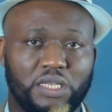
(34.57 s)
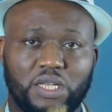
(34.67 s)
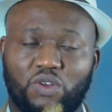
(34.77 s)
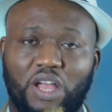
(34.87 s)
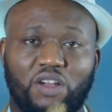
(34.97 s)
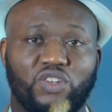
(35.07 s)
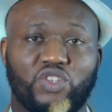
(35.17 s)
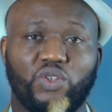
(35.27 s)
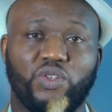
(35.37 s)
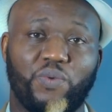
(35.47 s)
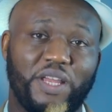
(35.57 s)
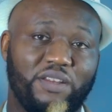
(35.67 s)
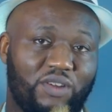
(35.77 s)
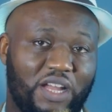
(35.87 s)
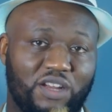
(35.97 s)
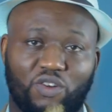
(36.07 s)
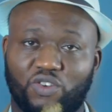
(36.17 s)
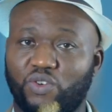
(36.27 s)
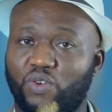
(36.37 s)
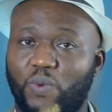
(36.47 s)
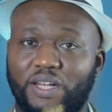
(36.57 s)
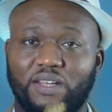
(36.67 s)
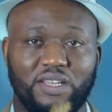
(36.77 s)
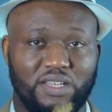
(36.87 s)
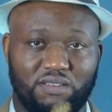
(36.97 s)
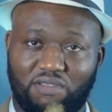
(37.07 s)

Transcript: You can't control the rain, you can't control the weather,